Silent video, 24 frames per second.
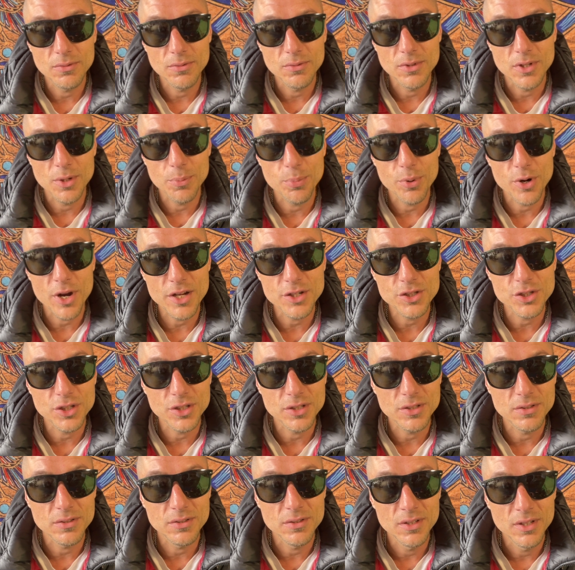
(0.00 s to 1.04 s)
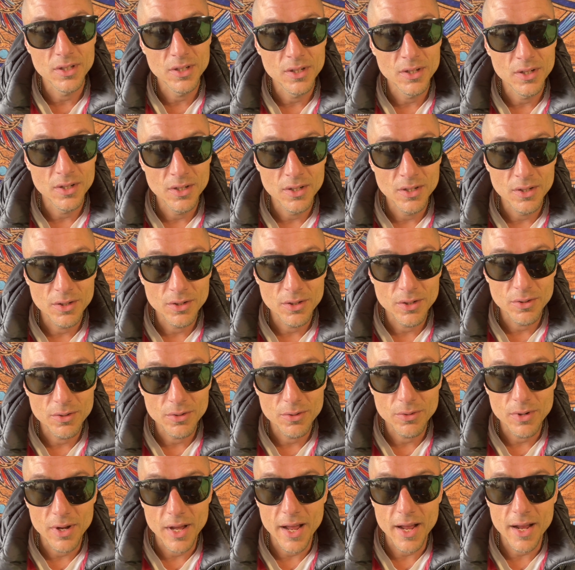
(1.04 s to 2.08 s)
depression,
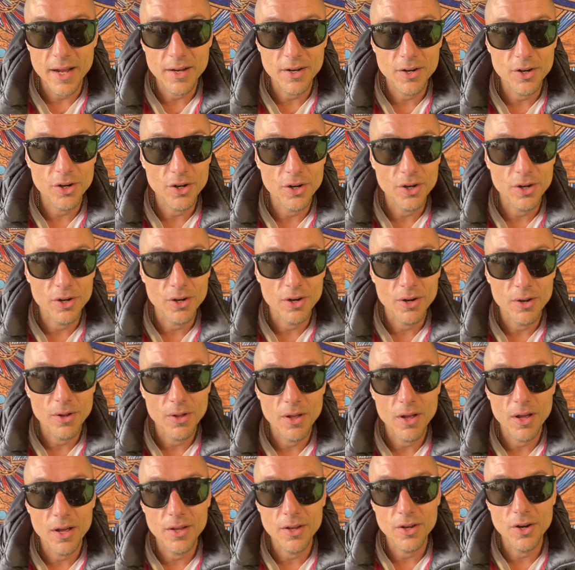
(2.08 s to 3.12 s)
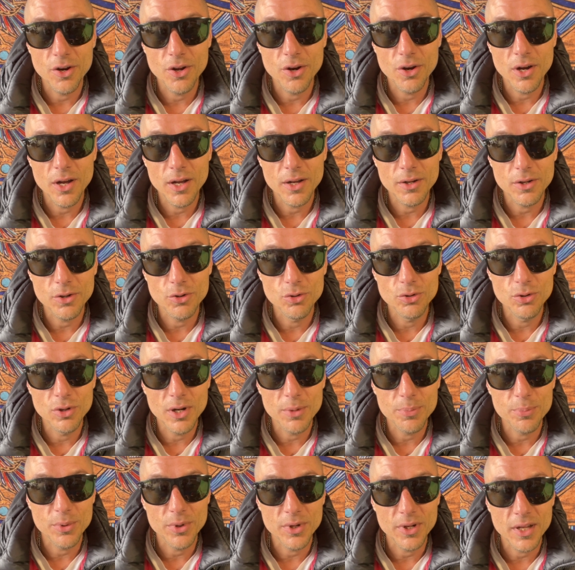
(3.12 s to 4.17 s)
anger. I grew
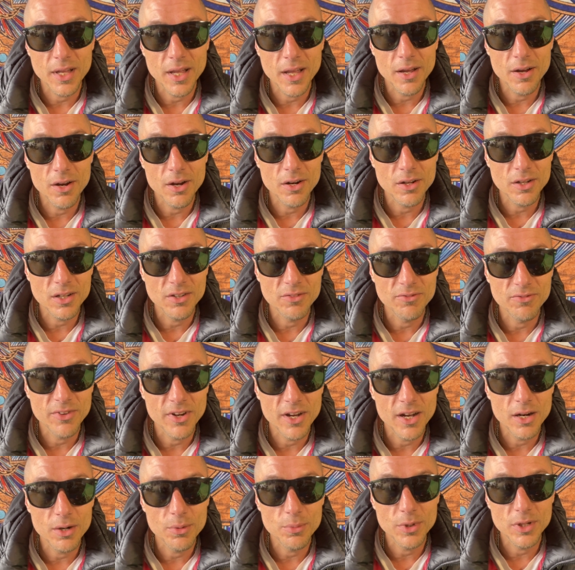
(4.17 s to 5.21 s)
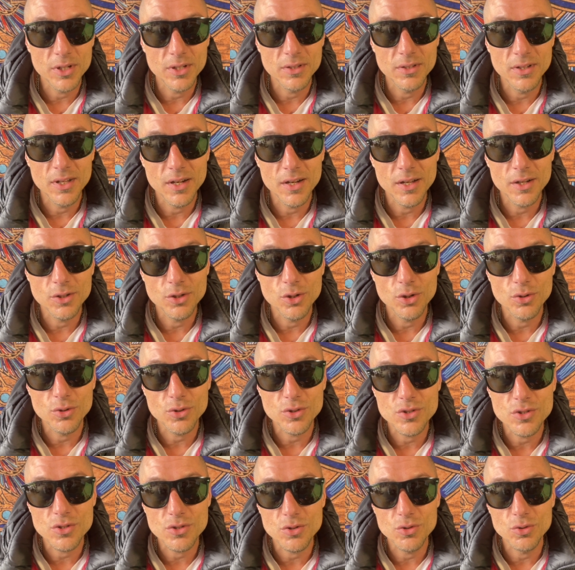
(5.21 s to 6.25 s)
up in a chaotic environment, and then I'd go to
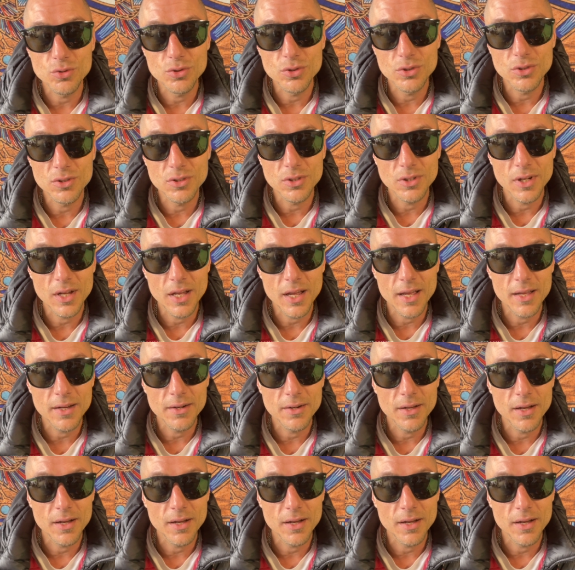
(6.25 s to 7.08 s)
school and get